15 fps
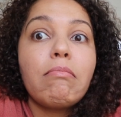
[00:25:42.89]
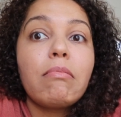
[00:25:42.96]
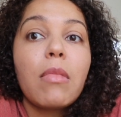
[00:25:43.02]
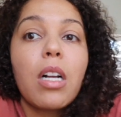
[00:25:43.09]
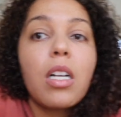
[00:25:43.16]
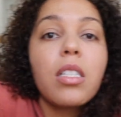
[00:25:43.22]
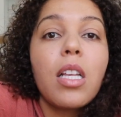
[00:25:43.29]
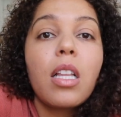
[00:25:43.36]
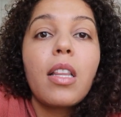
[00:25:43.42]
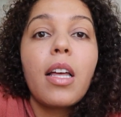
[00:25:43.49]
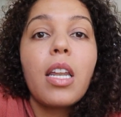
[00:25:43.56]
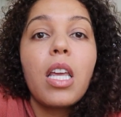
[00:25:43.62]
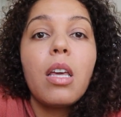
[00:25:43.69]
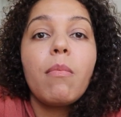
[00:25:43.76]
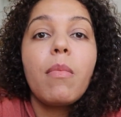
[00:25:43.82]
I
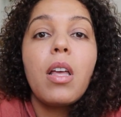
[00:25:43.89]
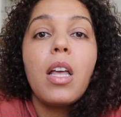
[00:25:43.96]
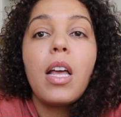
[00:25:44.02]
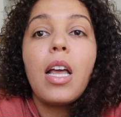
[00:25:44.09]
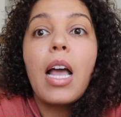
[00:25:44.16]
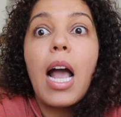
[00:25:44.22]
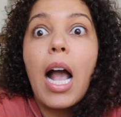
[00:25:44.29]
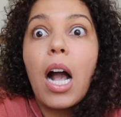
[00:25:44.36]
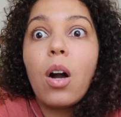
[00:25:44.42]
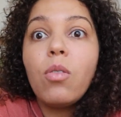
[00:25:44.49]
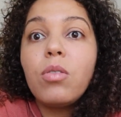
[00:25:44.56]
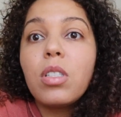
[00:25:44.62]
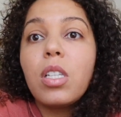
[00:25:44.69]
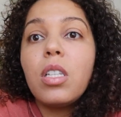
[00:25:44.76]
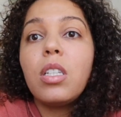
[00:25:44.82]
let him
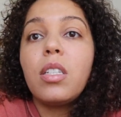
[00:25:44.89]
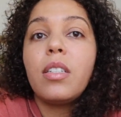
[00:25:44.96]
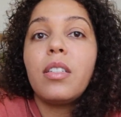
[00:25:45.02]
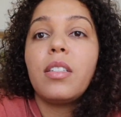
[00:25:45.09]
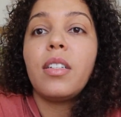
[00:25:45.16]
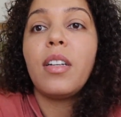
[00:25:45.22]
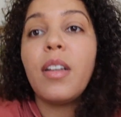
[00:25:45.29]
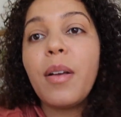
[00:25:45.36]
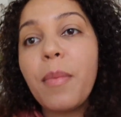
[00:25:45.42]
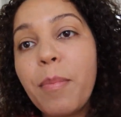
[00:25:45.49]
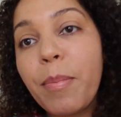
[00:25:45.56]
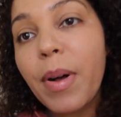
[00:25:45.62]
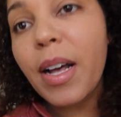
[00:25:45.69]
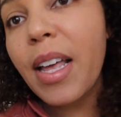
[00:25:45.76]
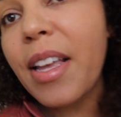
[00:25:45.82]
out,
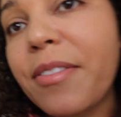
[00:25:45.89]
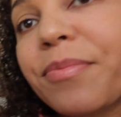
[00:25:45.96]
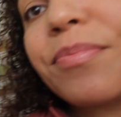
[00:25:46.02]
but